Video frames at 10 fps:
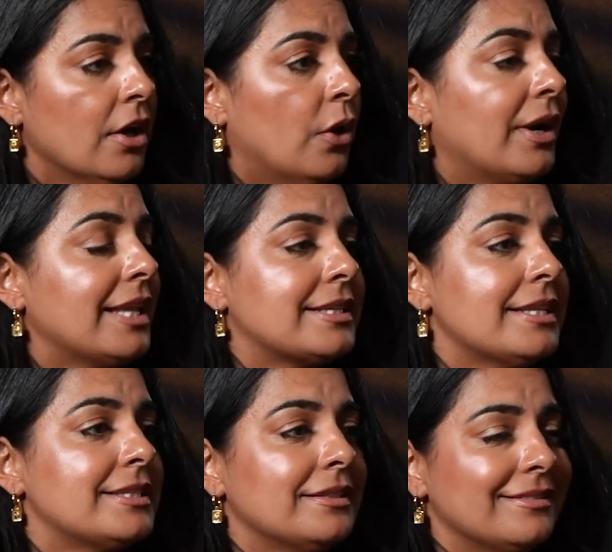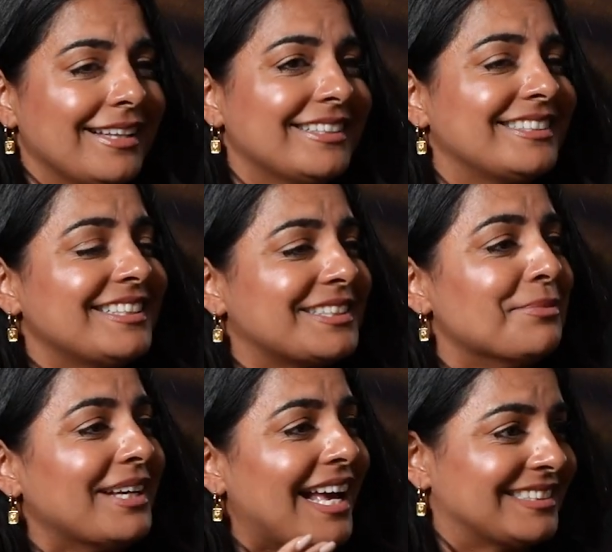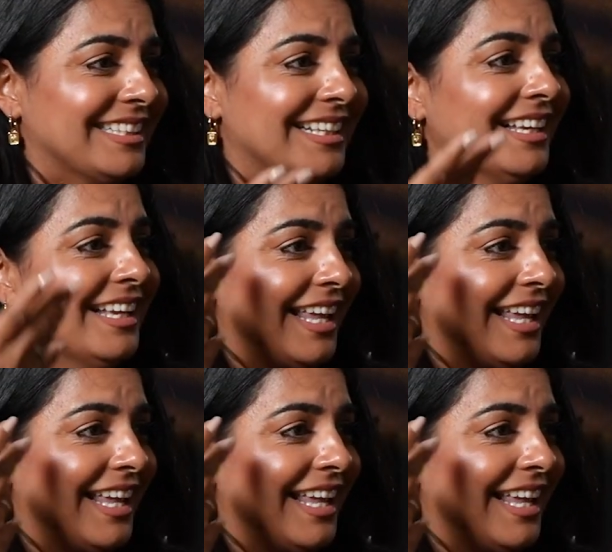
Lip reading: or let's say someone has an